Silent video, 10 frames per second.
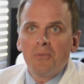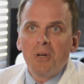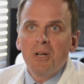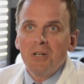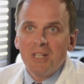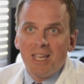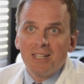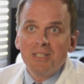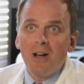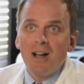We're here
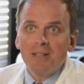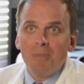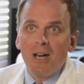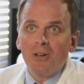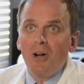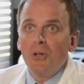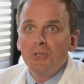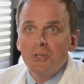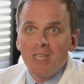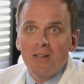today to talk about
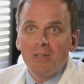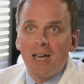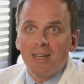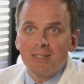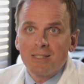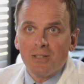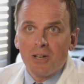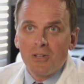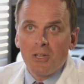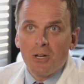ultrasound guided
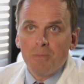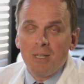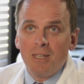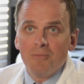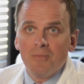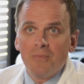sclerotherapy,